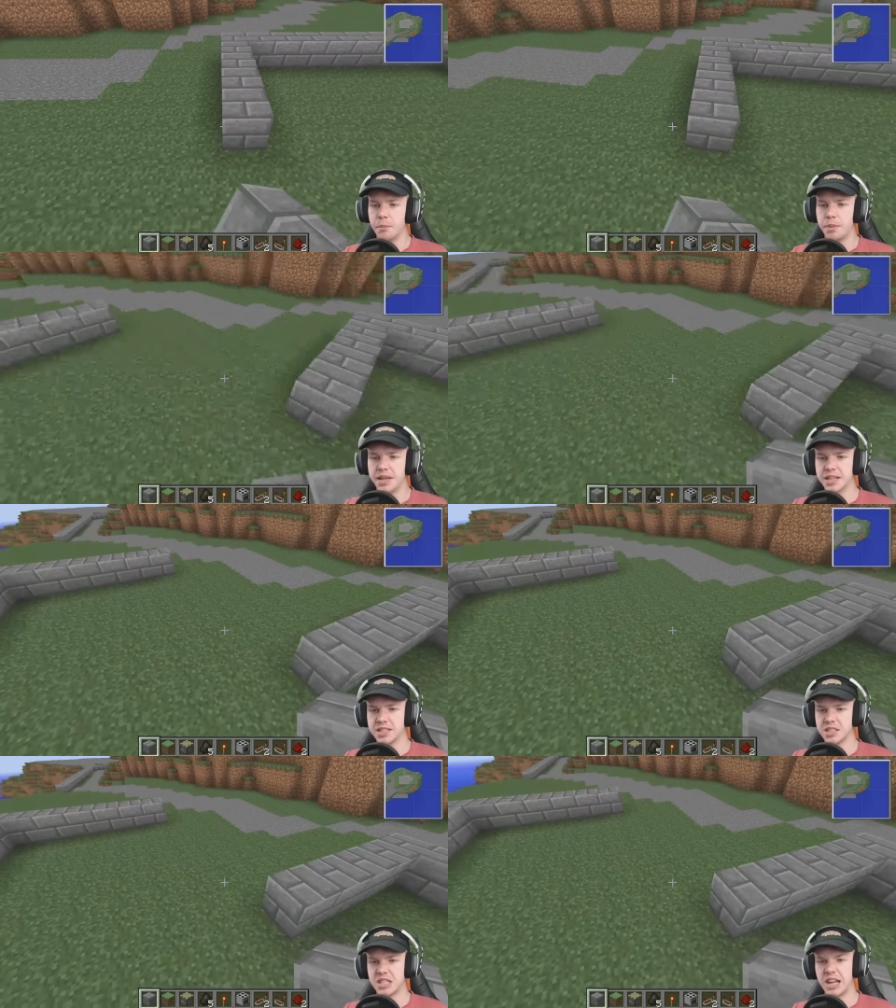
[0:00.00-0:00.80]
because
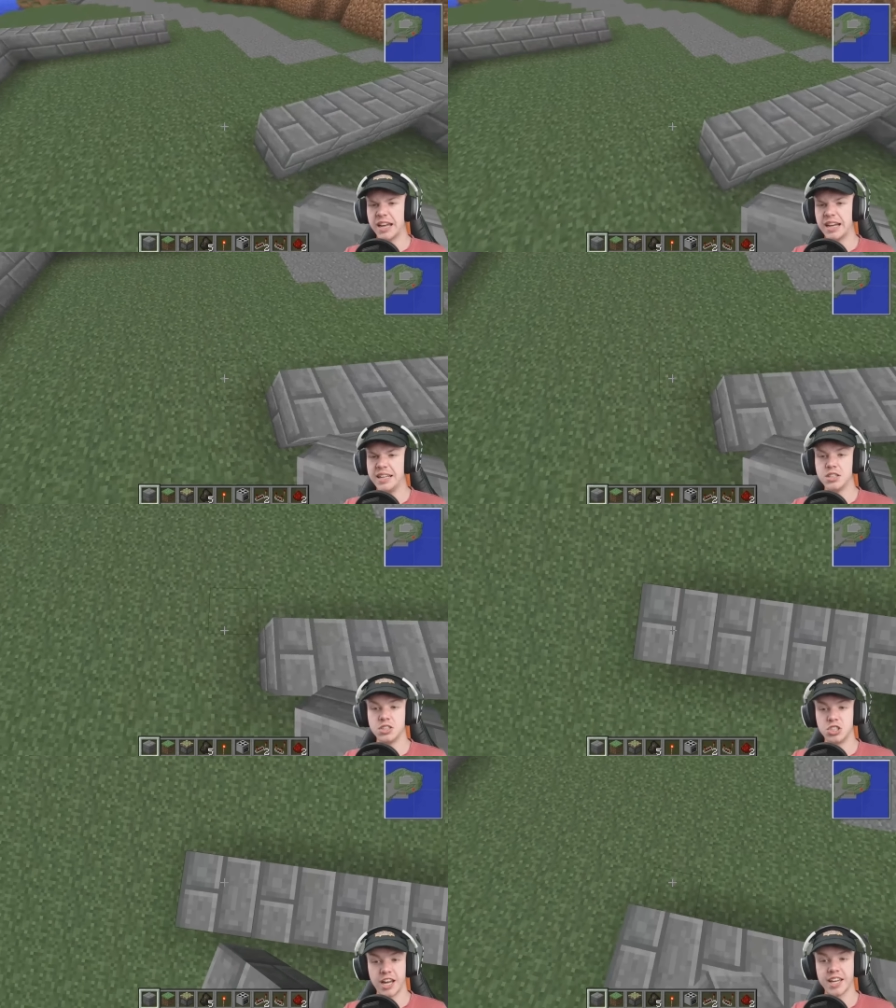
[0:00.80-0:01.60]
it's likely to
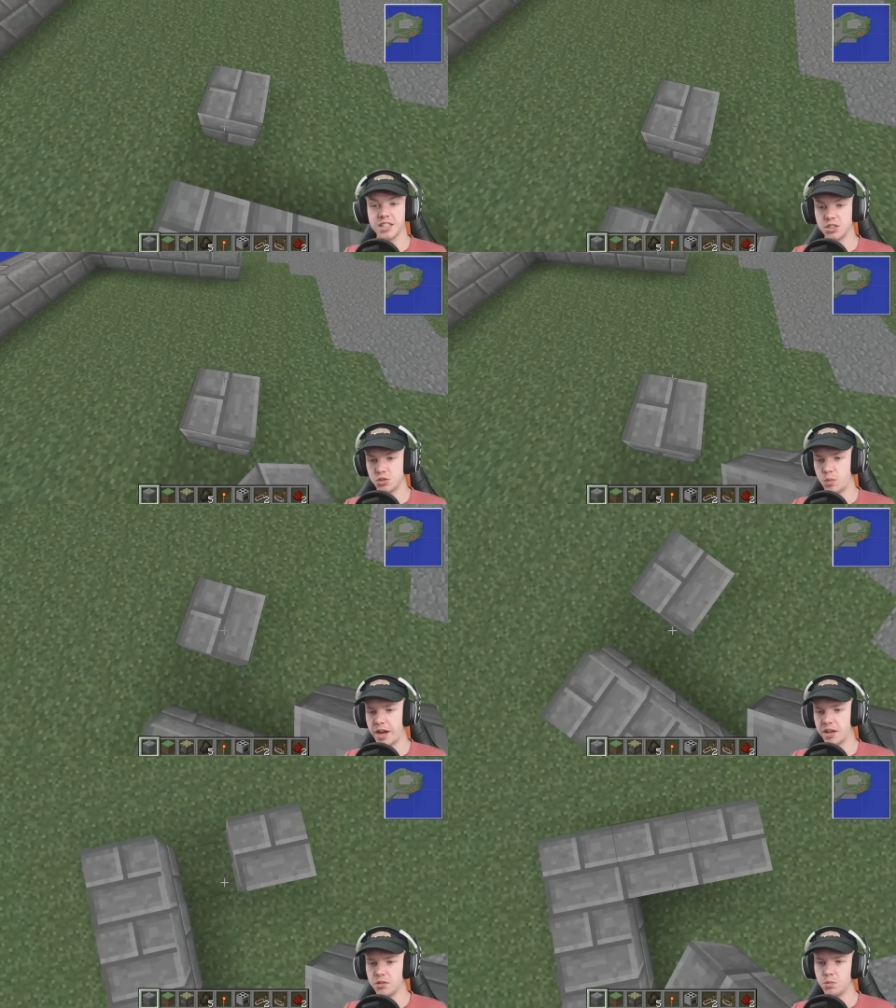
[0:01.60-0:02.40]
change
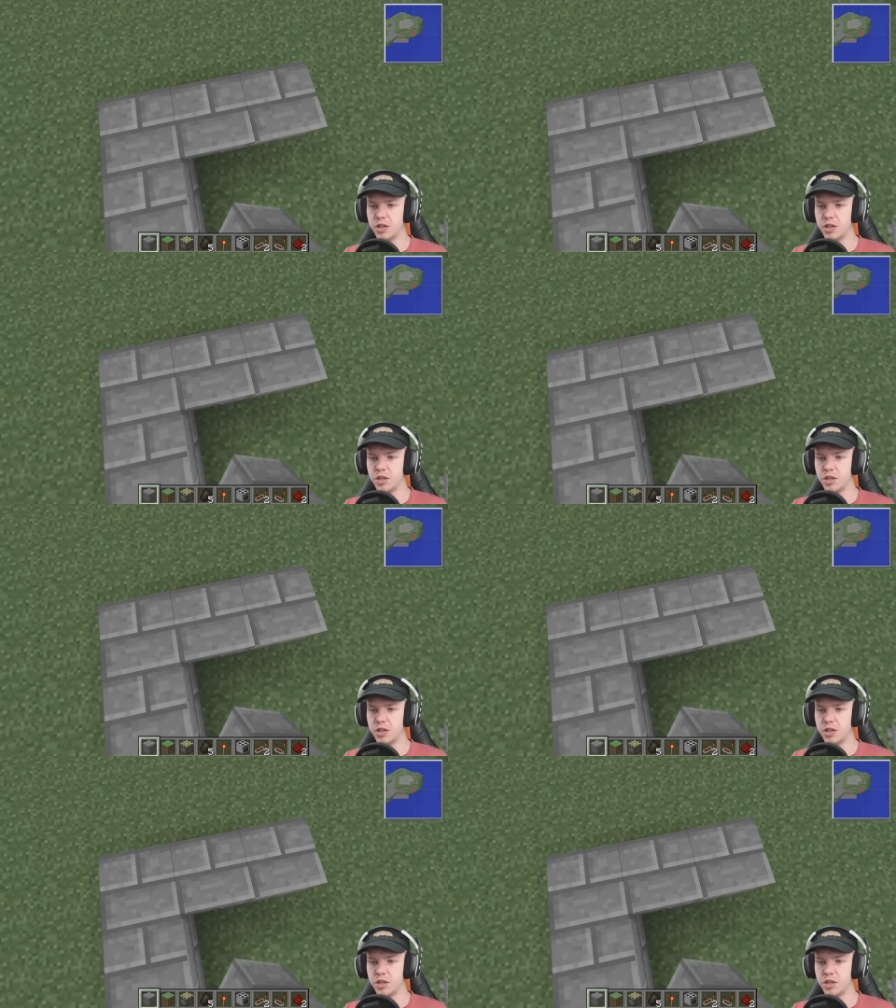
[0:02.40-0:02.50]
when